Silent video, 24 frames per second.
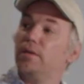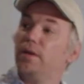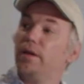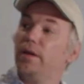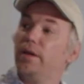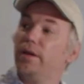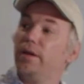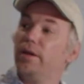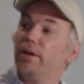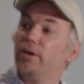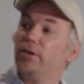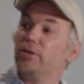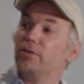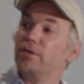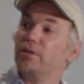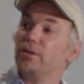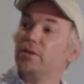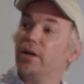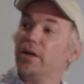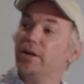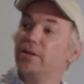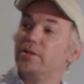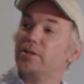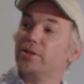And here's a
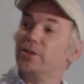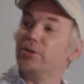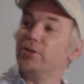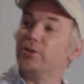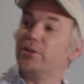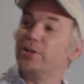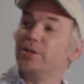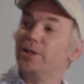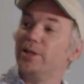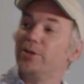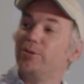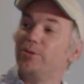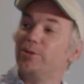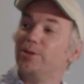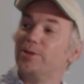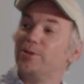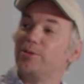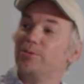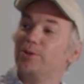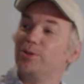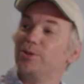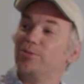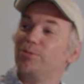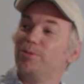nice little
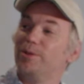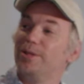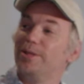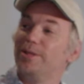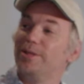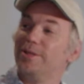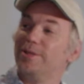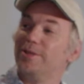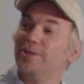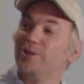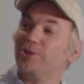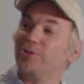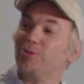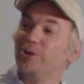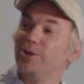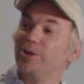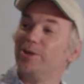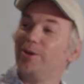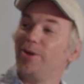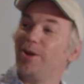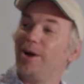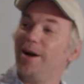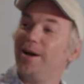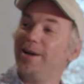sequence which we
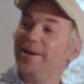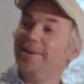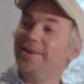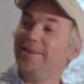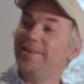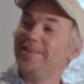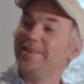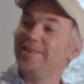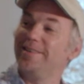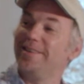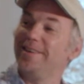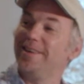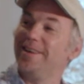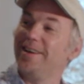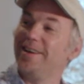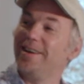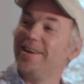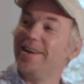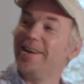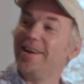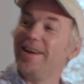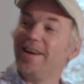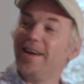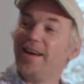enjoyed a lot.
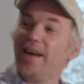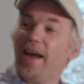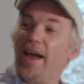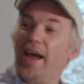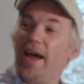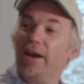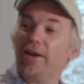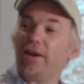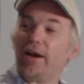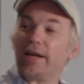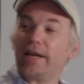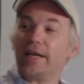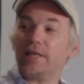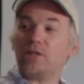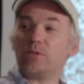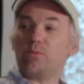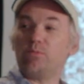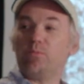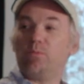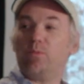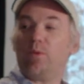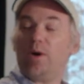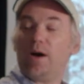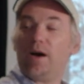And I guess,
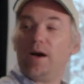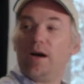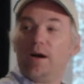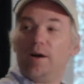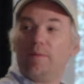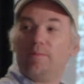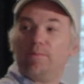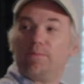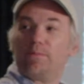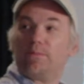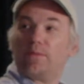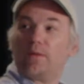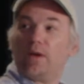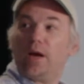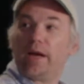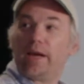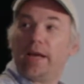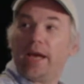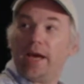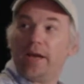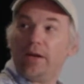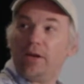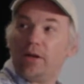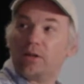um,
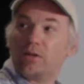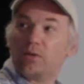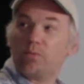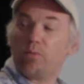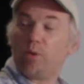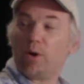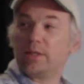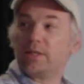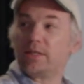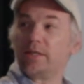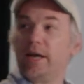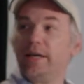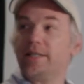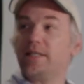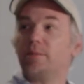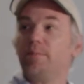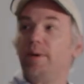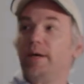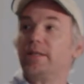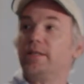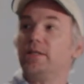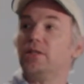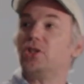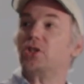again, that's what's nice
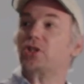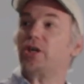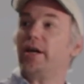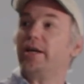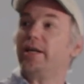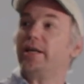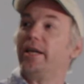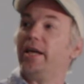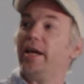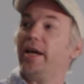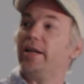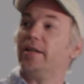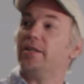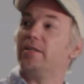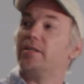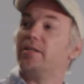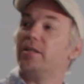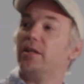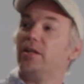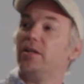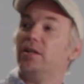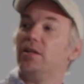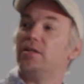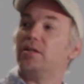about this shot, again, is
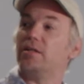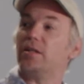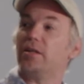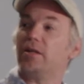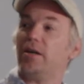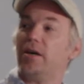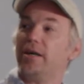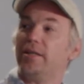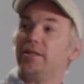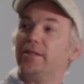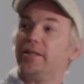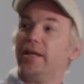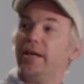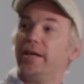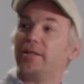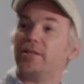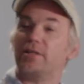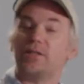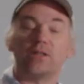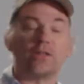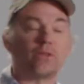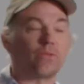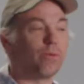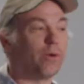that it's the
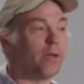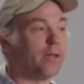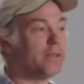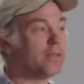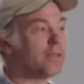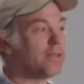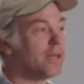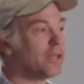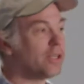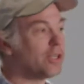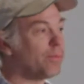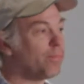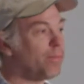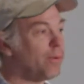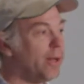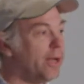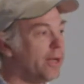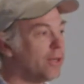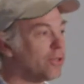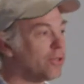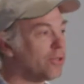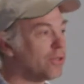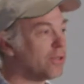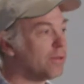context. It's really such a
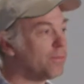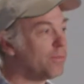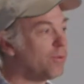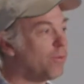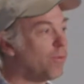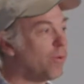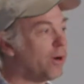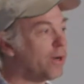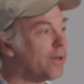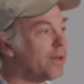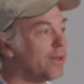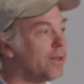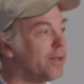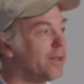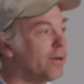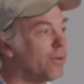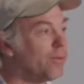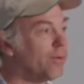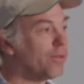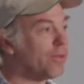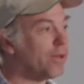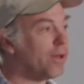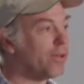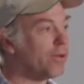pleasure to be working here
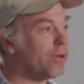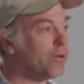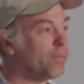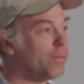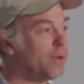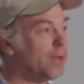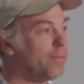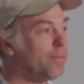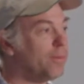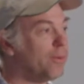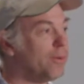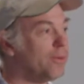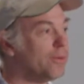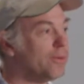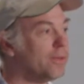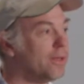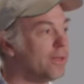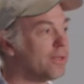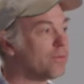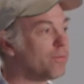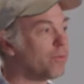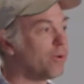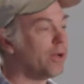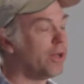with other people.
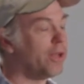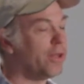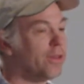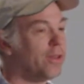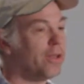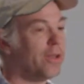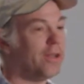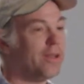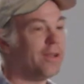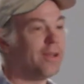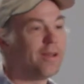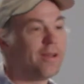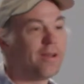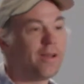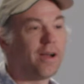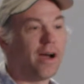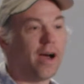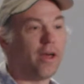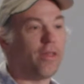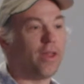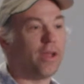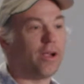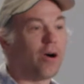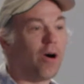That's really the,
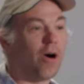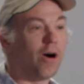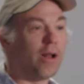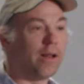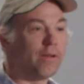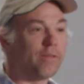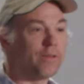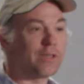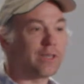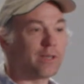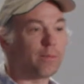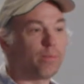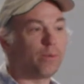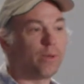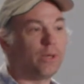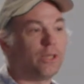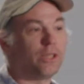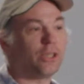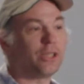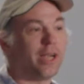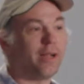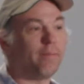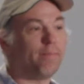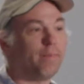I think all of us
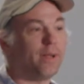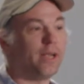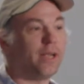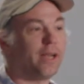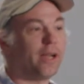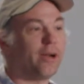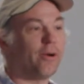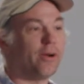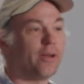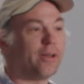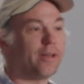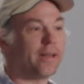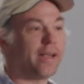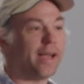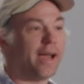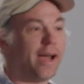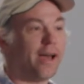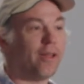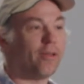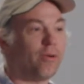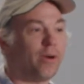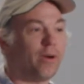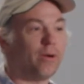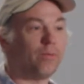appreciate being here at the
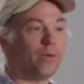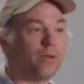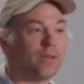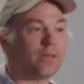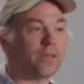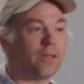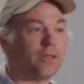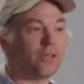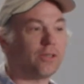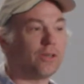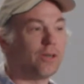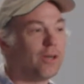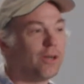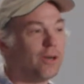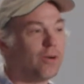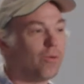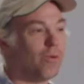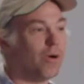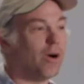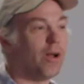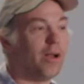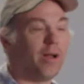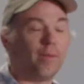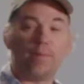gathering with such,
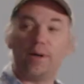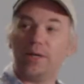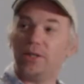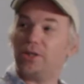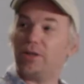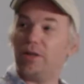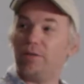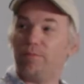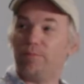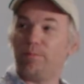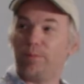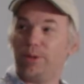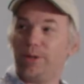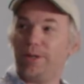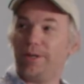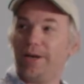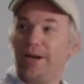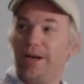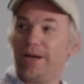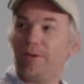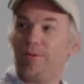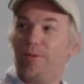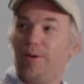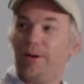we're all a bunch of pretty
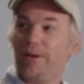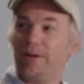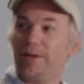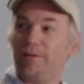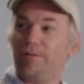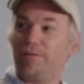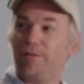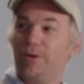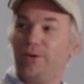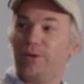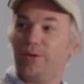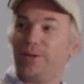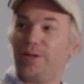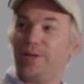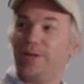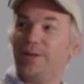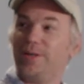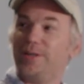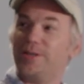high quality folk, and